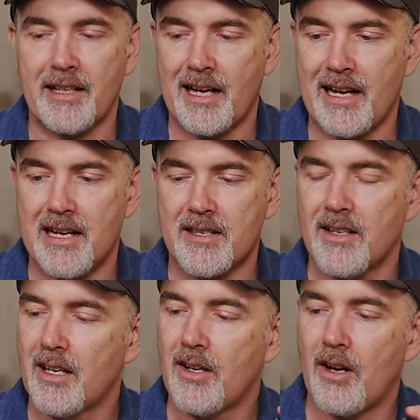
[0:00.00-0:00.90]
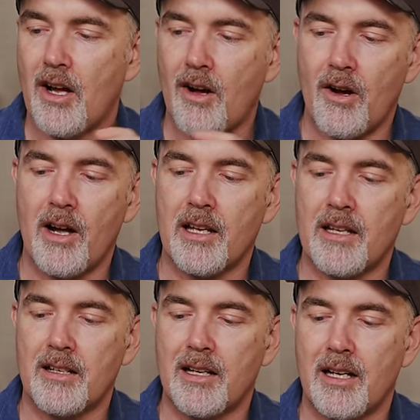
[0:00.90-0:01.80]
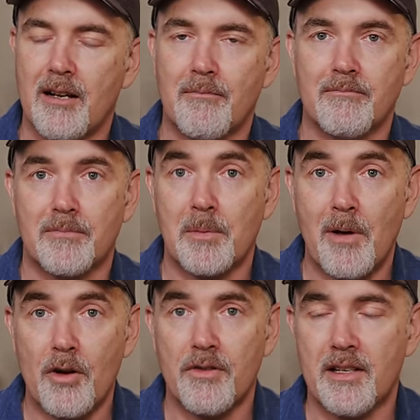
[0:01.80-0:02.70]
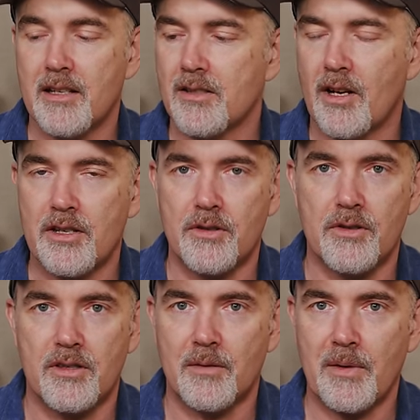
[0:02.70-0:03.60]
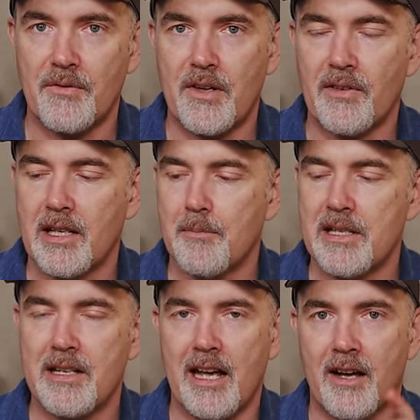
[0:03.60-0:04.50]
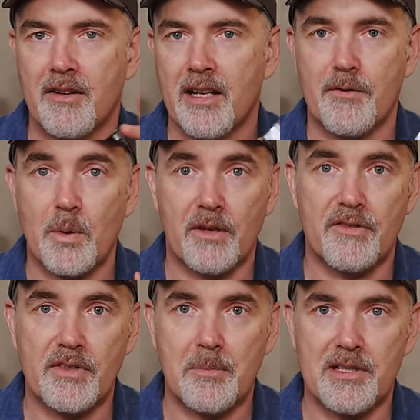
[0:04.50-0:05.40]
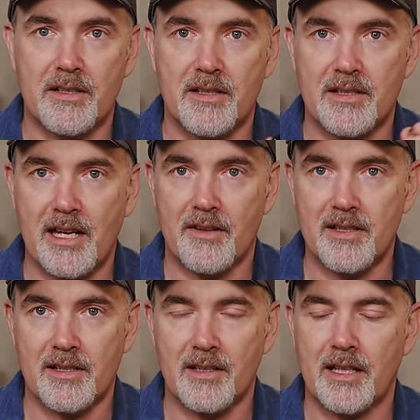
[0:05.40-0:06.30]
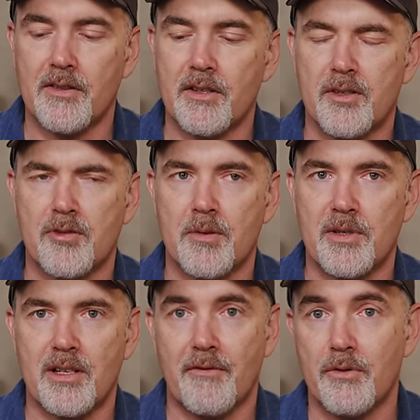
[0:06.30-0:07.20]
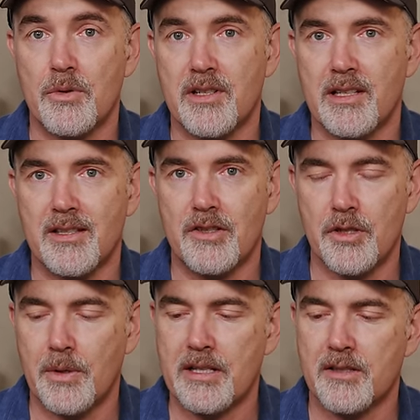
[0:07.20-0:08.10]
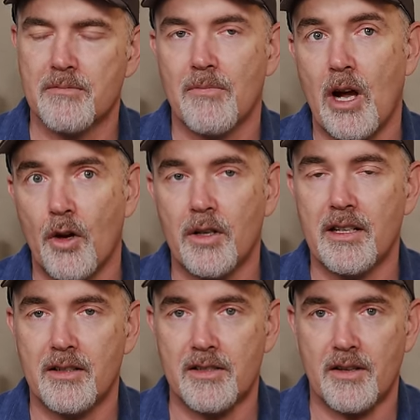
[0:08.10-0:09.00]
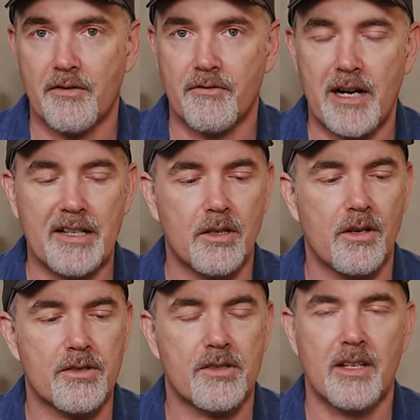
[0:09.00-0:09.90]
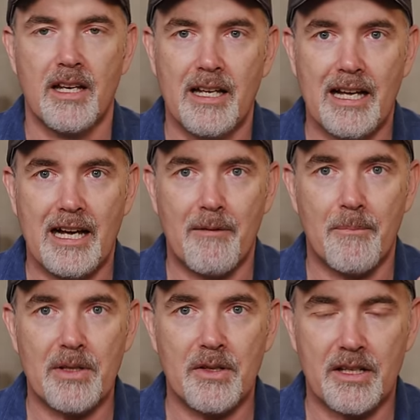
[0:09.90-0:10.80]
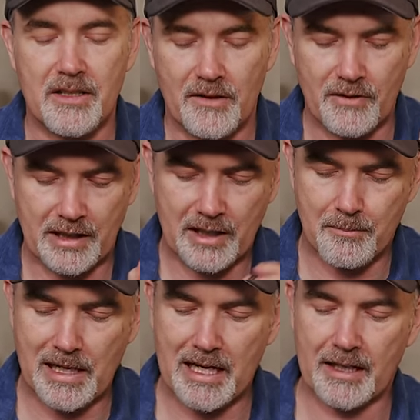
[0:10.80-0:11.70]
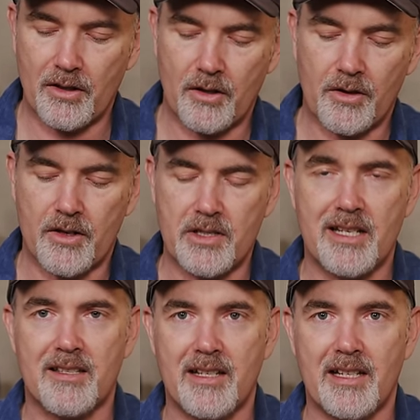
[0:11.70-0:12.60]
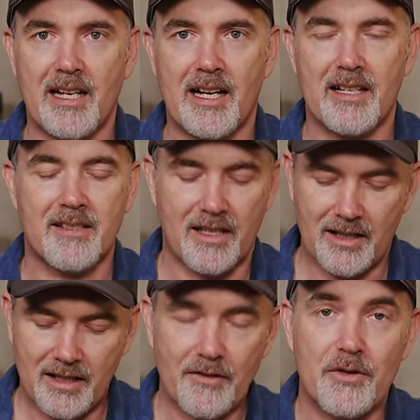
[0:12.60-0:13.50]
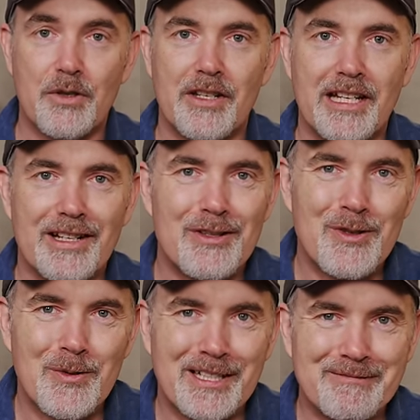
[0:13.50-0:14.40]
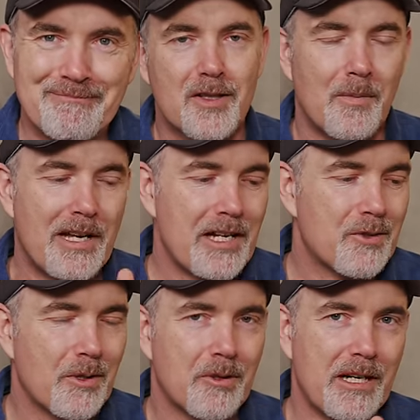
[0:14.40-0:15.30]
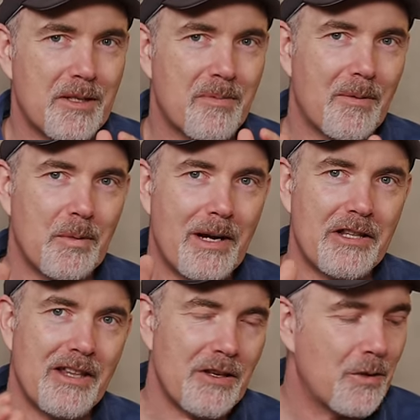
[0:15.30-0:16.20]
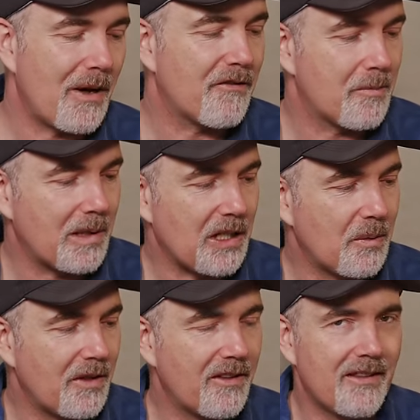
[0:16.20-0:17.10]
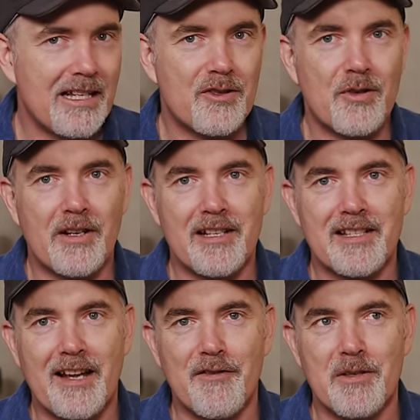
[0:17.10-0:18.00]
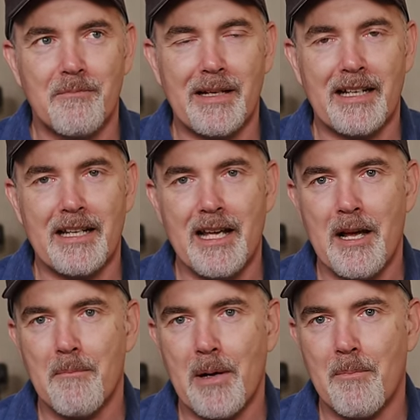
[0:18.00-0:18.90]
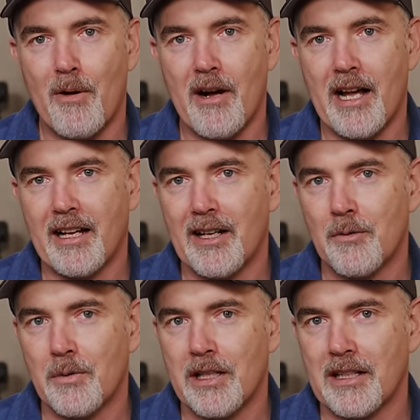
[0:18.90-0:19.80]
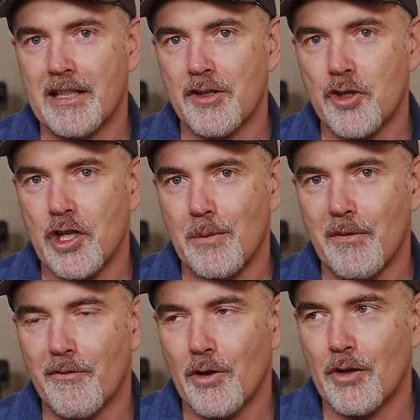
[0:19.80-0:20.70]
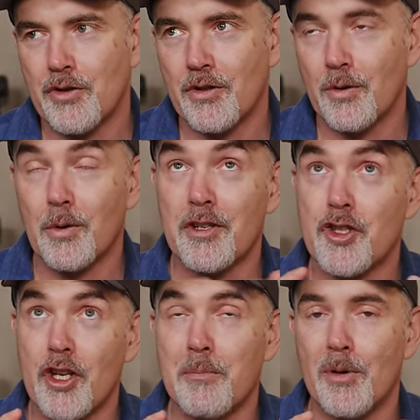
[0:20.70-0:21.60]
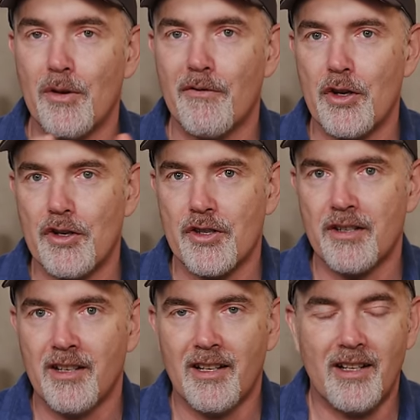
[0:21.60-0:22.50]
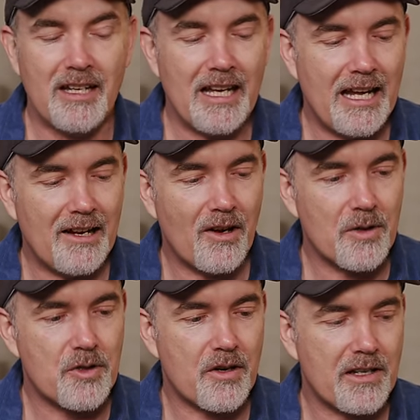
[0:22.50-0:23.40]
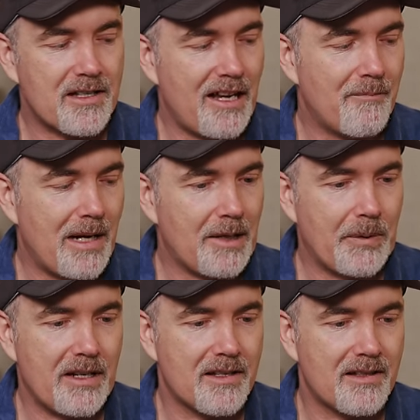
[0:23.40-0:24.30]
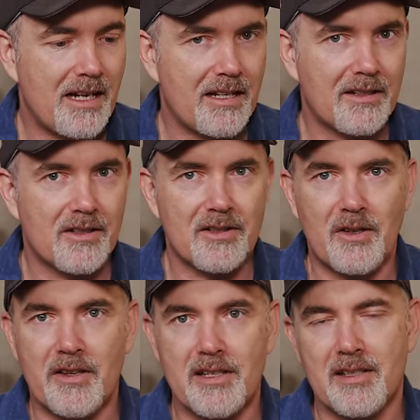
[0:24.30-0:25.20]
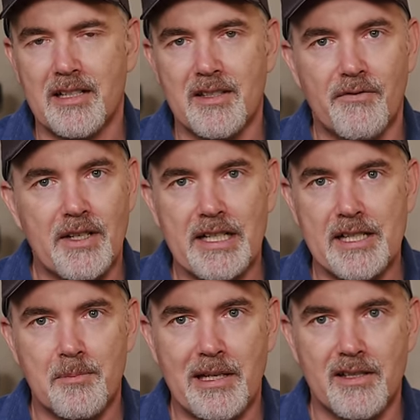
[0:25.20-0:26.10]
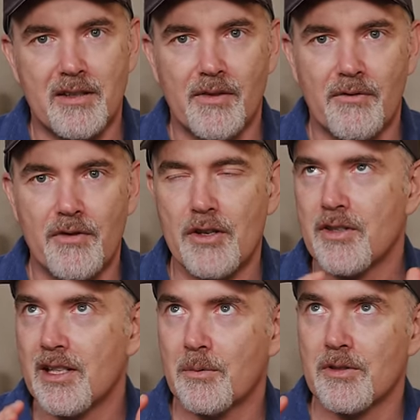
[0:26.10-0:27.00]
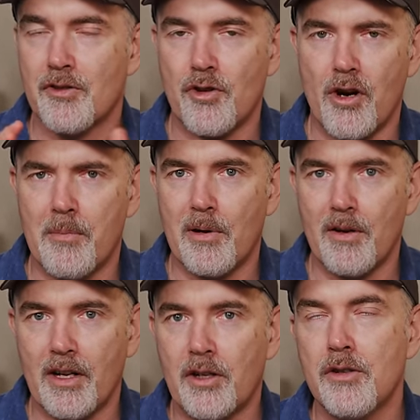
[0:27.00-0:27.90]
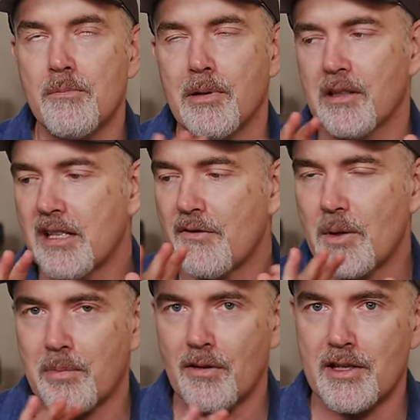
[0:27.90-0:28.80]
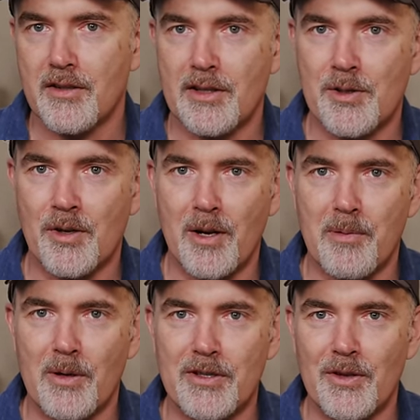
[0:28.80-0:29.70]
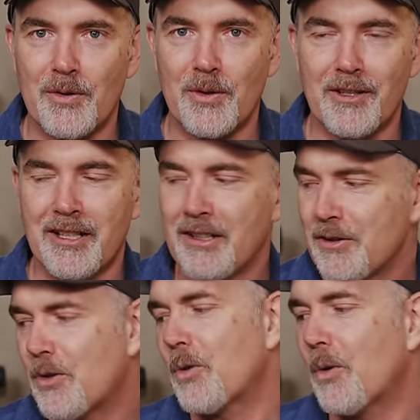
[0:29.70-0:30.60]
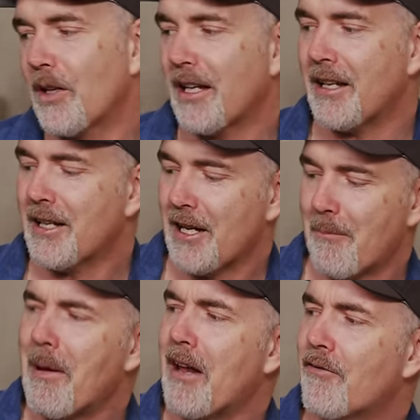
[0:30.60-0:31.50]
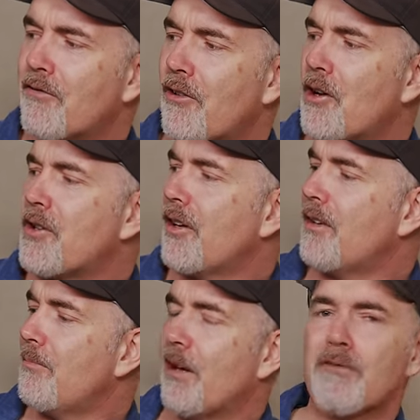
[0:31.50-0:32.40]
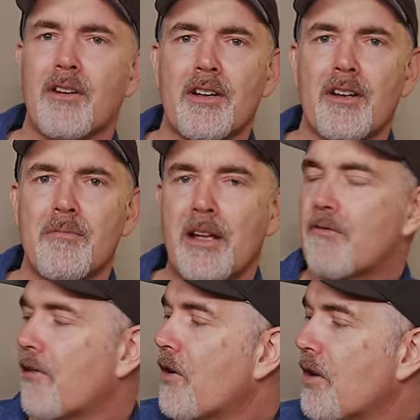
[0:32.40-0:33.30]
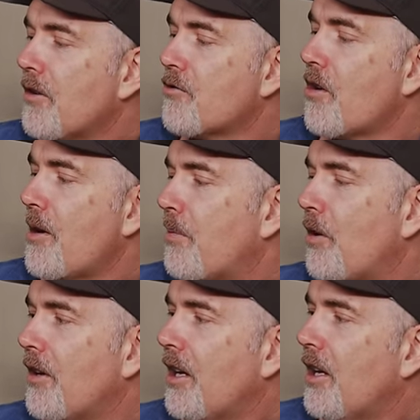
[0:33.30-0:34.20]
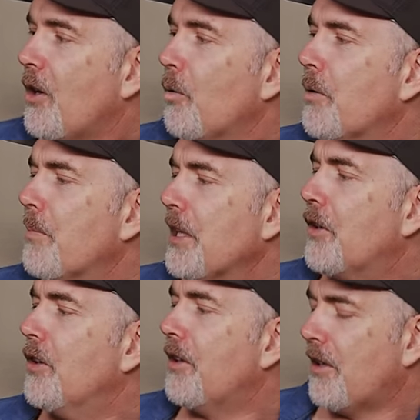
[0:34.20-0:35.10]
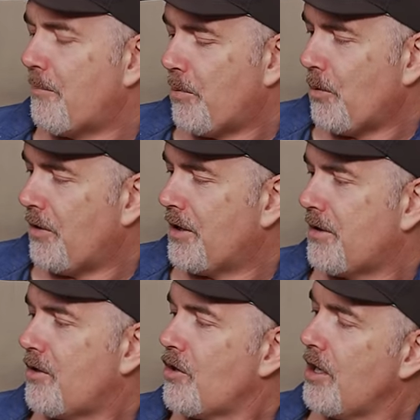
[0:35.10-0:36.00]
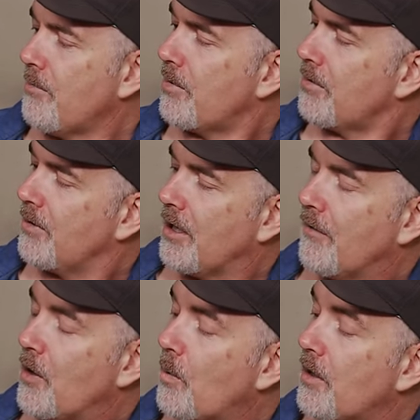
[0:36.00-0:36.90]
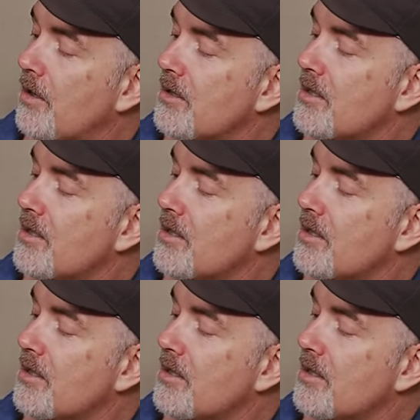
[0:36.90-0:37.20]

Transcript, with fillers: cards. I highly um, promote these. I use them, they've never let me down. If you want a fifteen percent discount, there's a link in the description. Unfortunately, it's U S only because of the freight costs, um, but you can definitely get a bargain on those S D cards if you need a new one. So my next regret is probably one that you are familiar with, and that's trying to save some money by buying a really cheap version, or a cheaper version. And I was trying to save money when I started, because a lot of these things are very expensive. The first thing was a tripod. I couldn't believe the price of these tripods. I thought, surely a Manfrotto, Manfrotto, Manfrotto tripod would be good. And I bought this cheap, I don't even know what it is,